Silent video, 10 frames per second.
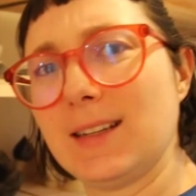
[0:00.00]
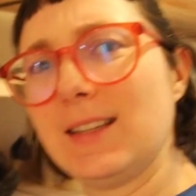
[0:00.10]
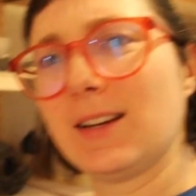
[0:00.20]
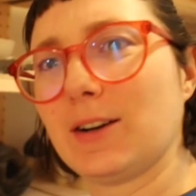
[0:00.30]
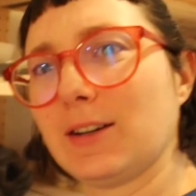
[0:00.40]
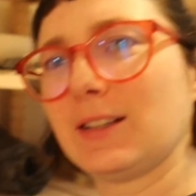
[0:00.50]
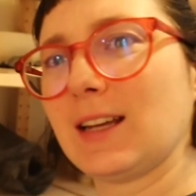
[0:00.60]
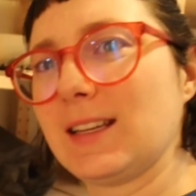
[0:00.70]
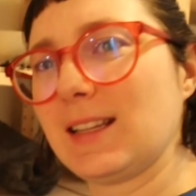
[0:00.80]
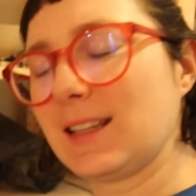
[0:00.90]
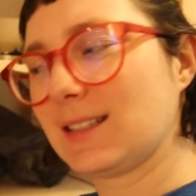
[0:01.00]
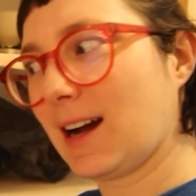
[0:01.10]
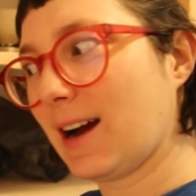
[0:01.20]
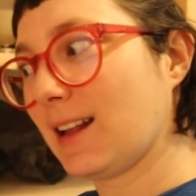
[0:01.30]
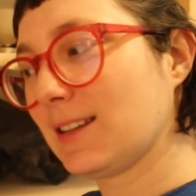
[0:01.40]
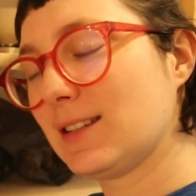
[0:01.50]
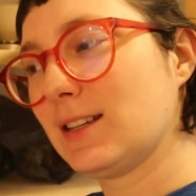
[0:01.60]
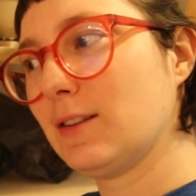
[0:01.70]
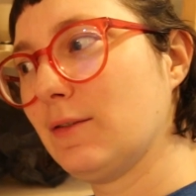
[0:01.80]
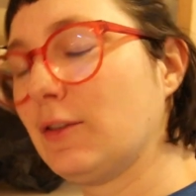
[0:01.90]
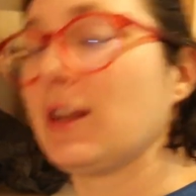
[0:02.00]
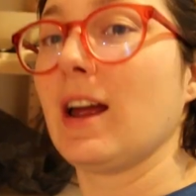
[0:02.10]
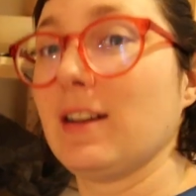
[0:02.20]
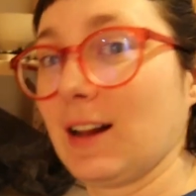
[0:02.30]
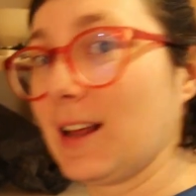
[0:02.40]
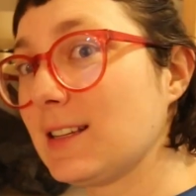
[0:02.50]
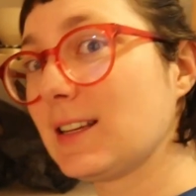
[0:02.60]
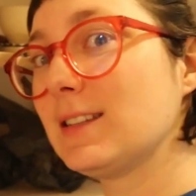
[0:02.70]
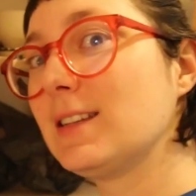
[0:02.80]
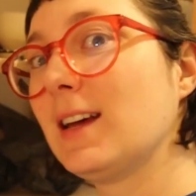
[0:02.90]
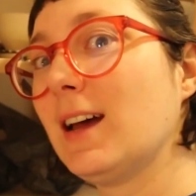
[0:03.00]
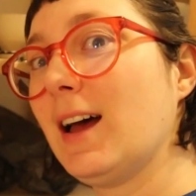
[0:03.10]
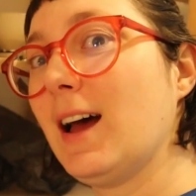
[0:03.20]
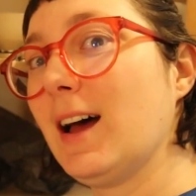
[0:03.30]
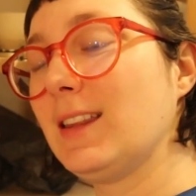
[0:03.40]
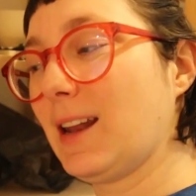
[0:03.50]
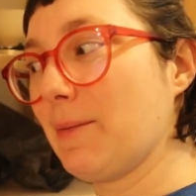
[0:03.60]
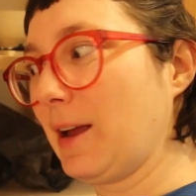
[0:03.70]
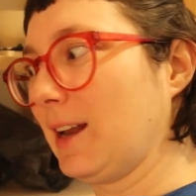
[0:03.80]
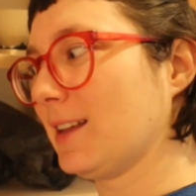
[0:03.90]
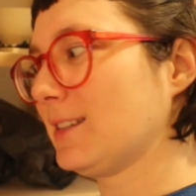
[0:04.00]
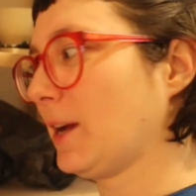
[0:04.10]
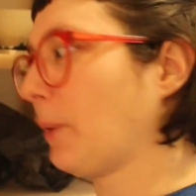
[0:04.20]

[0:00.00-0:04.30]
These are the test tiles for the underglazes that I made last